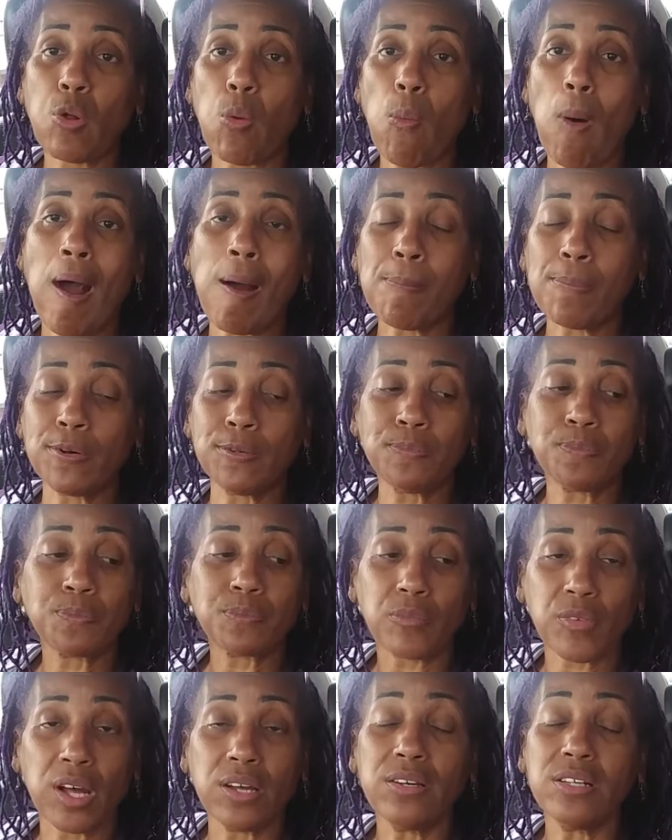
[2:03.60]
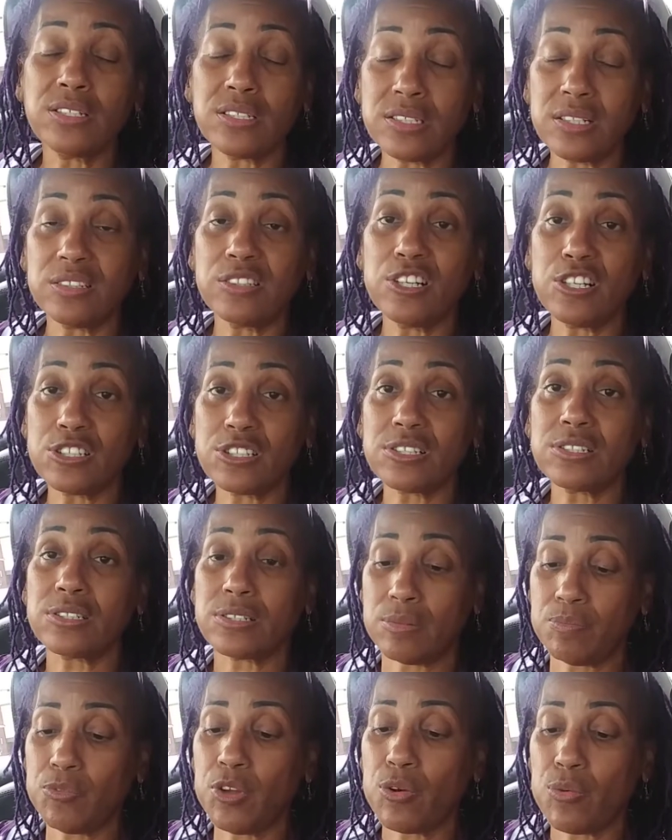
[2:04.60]
Whopper, and it's delicious.
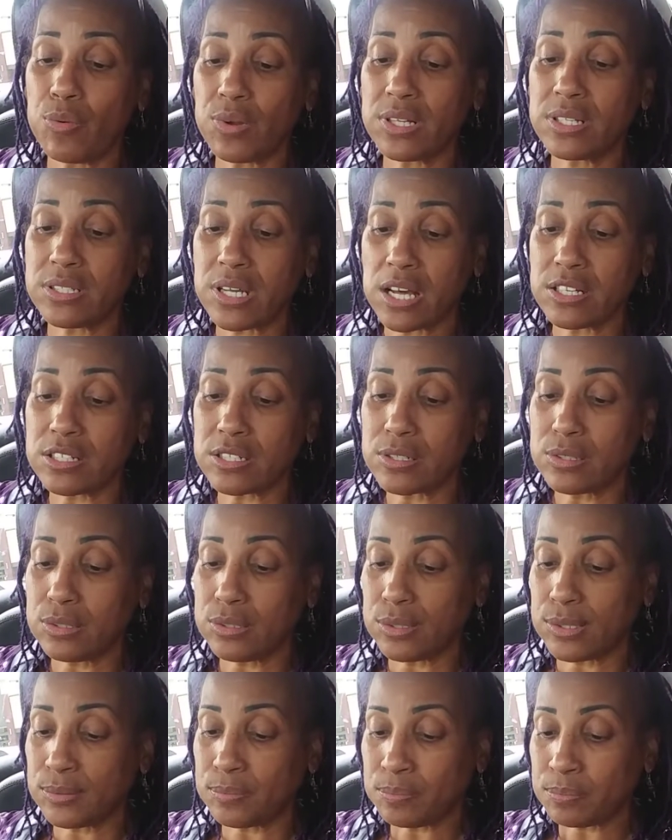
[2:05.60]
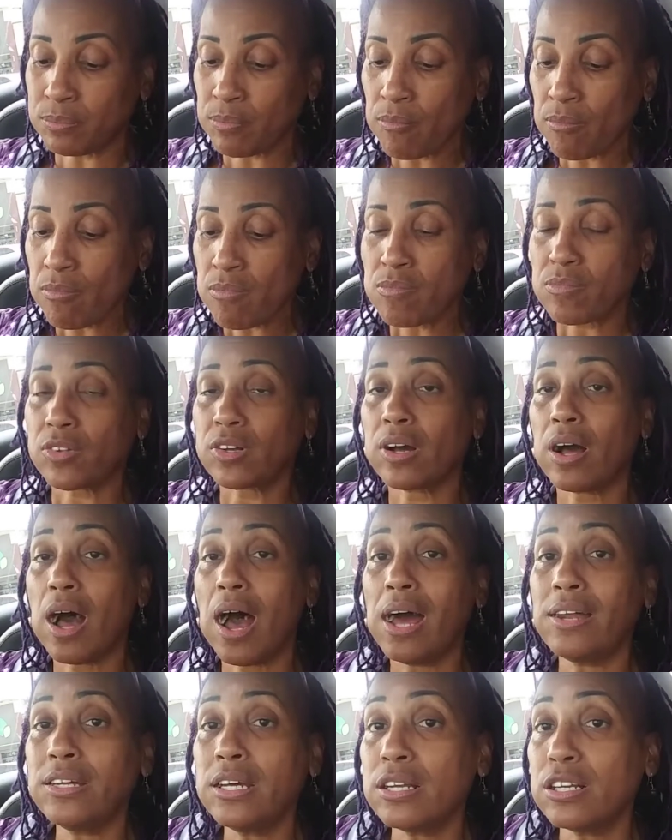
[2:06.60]
It really tastes good.
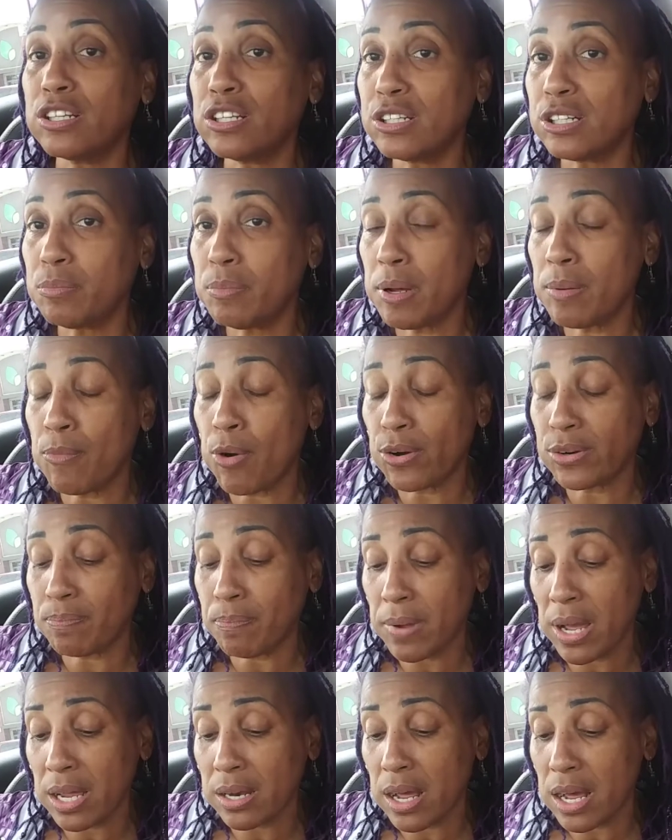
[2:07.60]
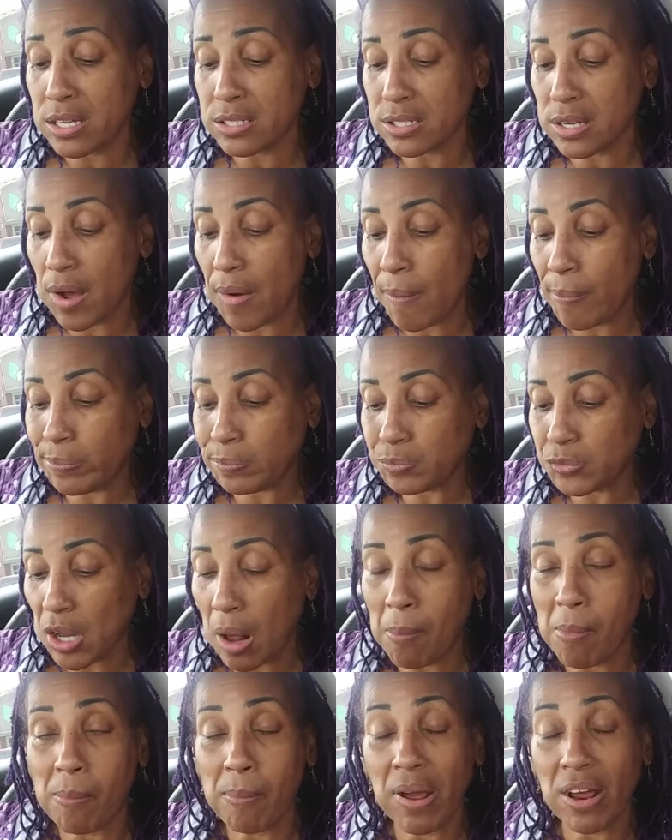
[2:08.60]
I need a little bit more mayonnaise though.
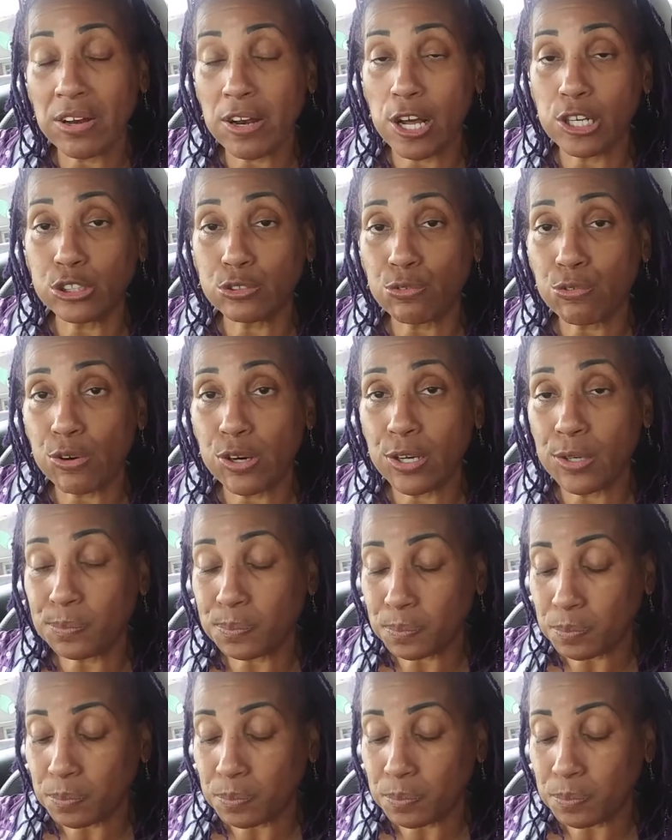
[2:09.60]
I'm a mayonnaise freak.